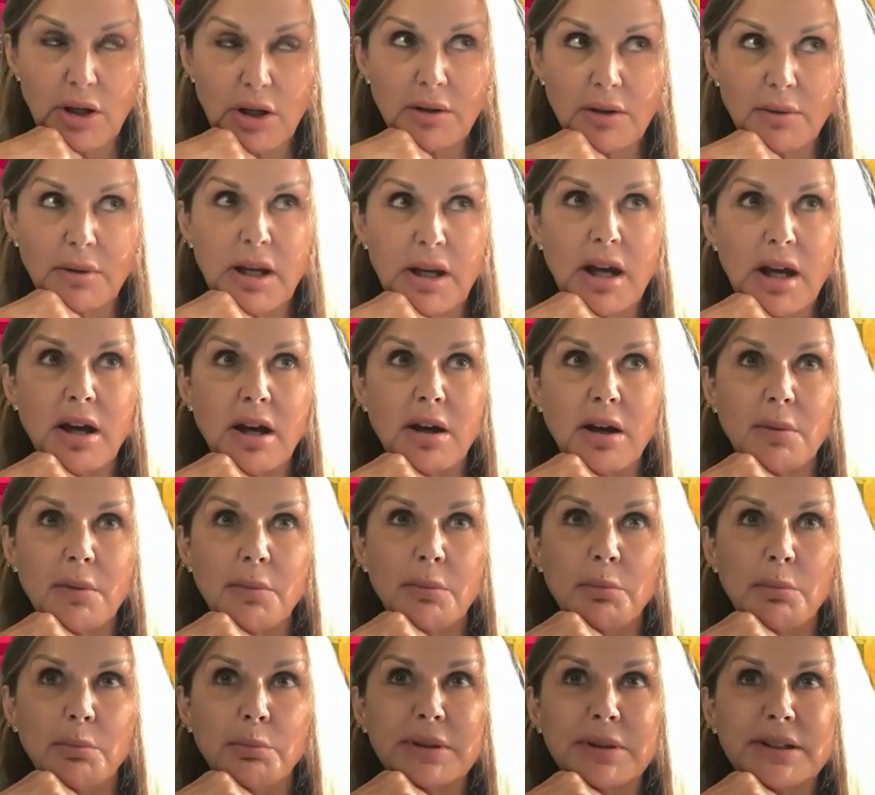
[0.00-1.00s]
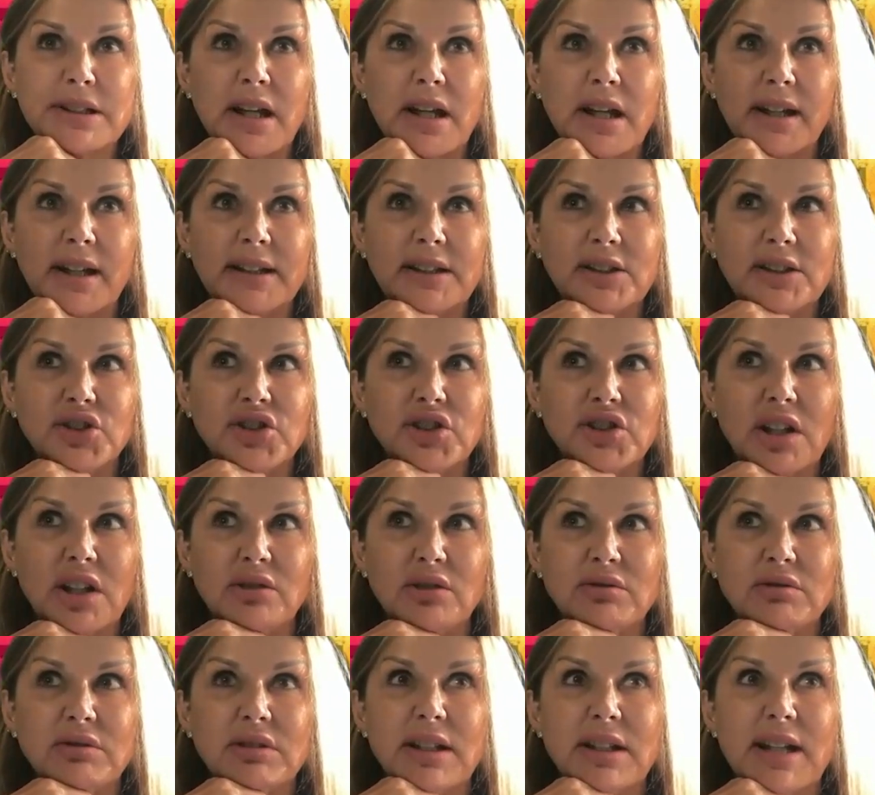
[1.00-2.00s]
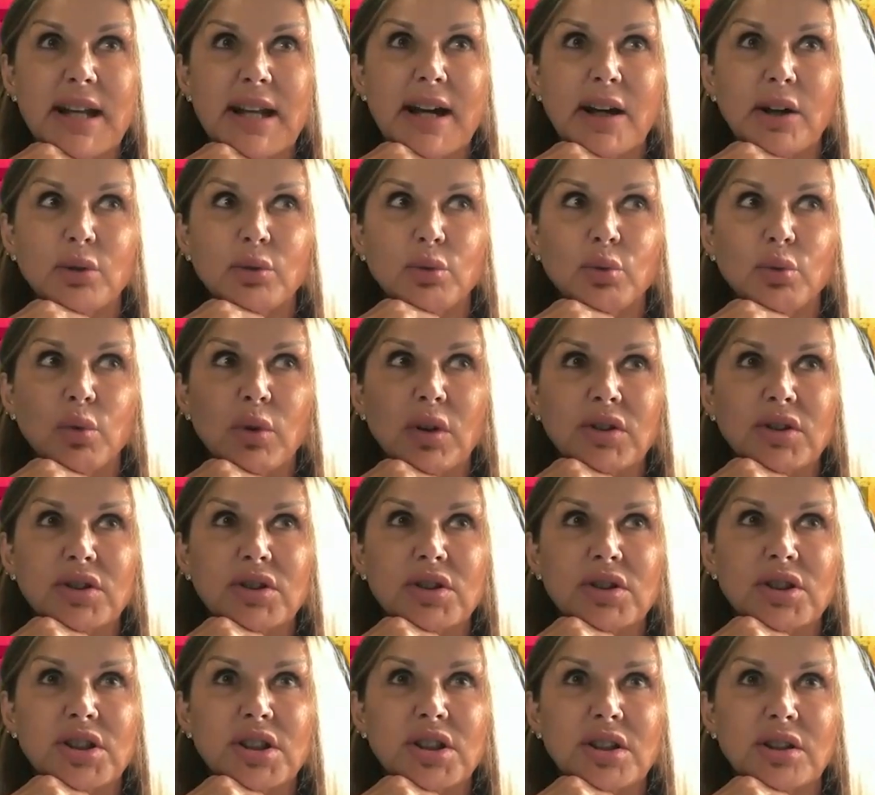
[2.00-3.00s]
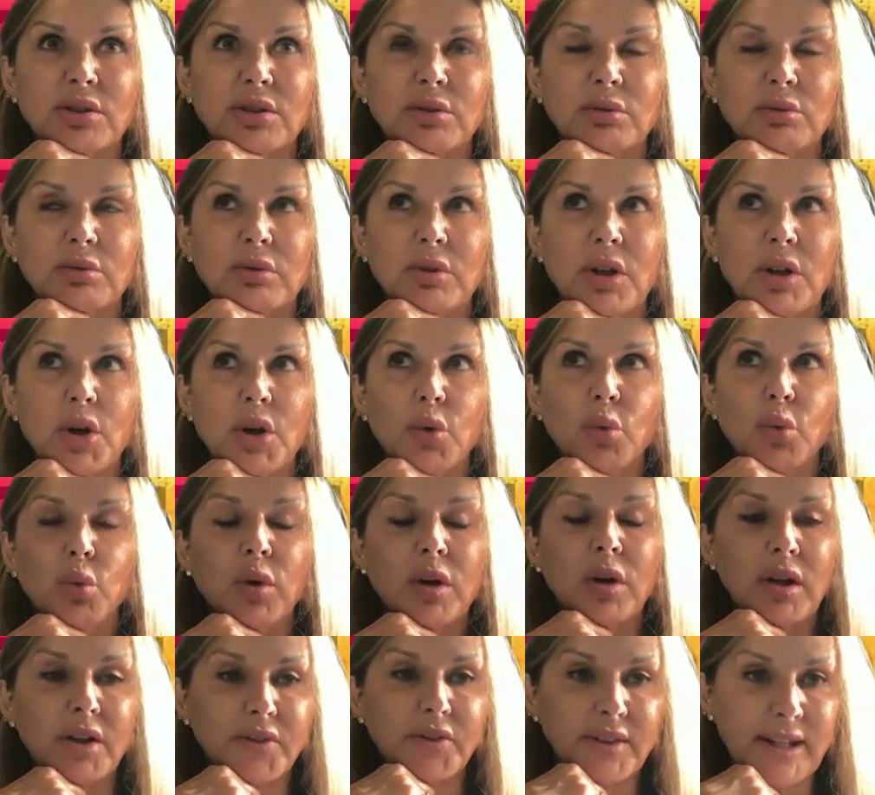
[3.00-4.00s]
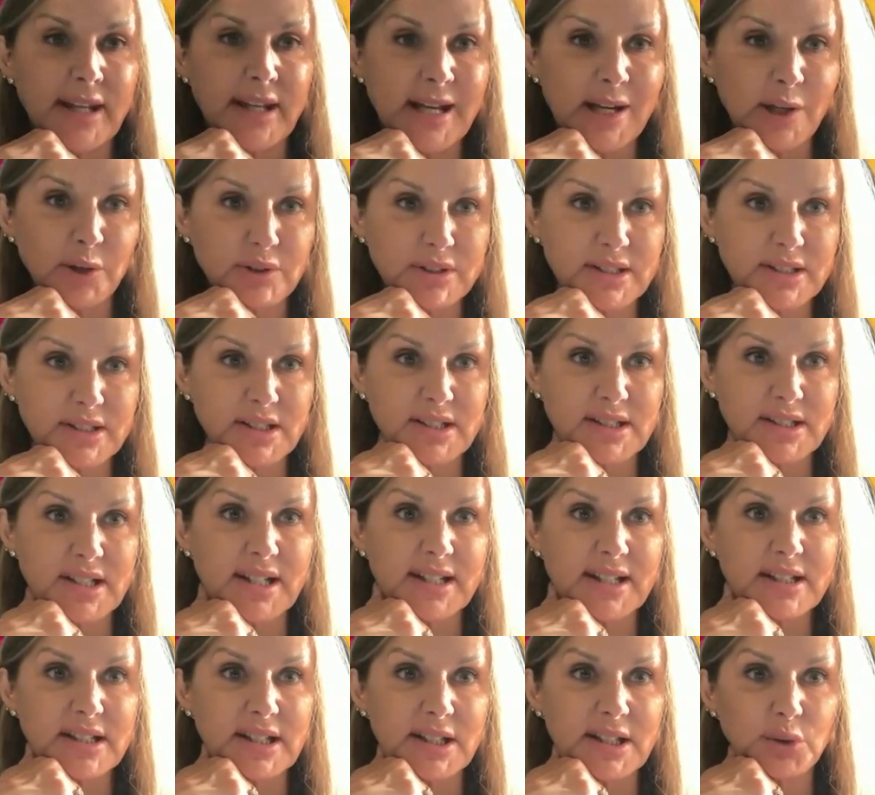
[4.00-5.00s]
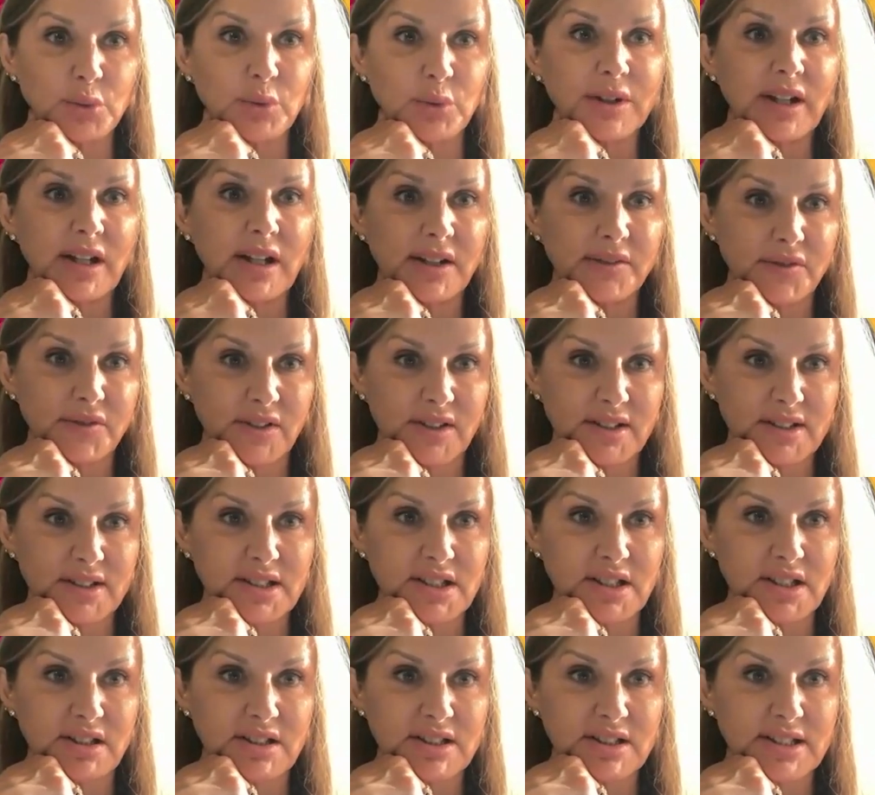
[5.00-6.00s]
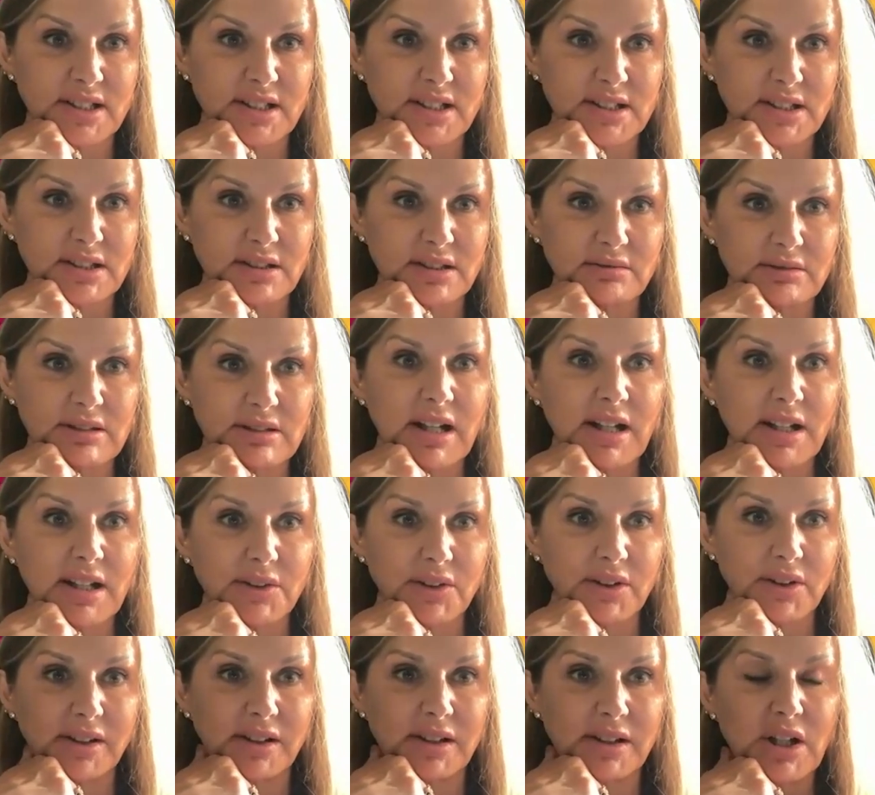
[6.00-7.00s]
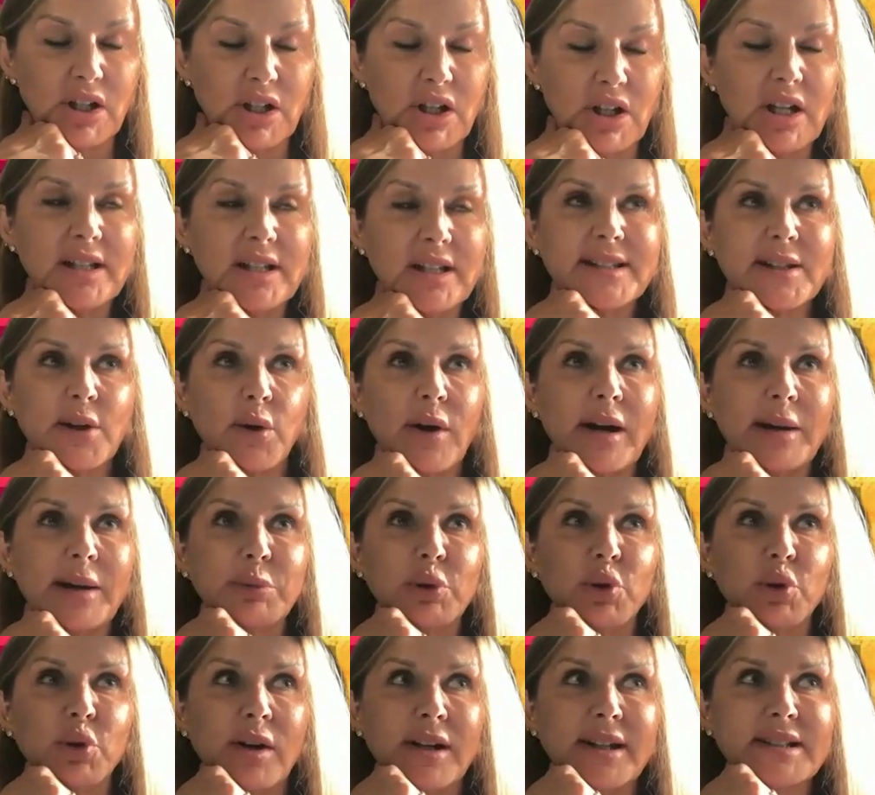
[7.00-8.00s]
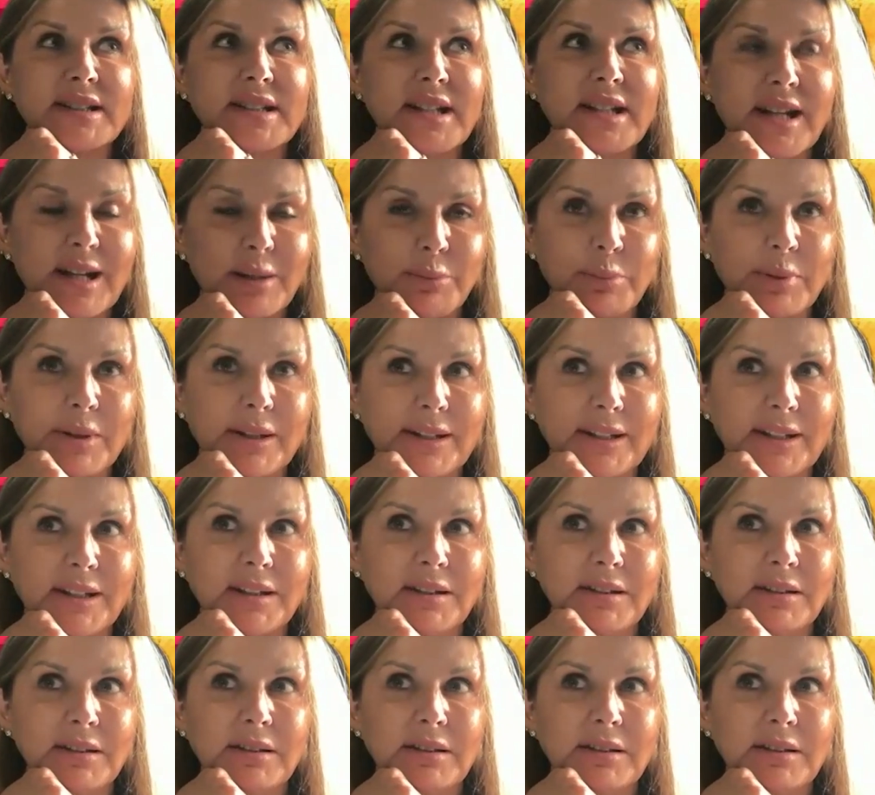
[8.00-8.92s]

but I don't now want to work the hours that I did when I first started either. So I'm quite happy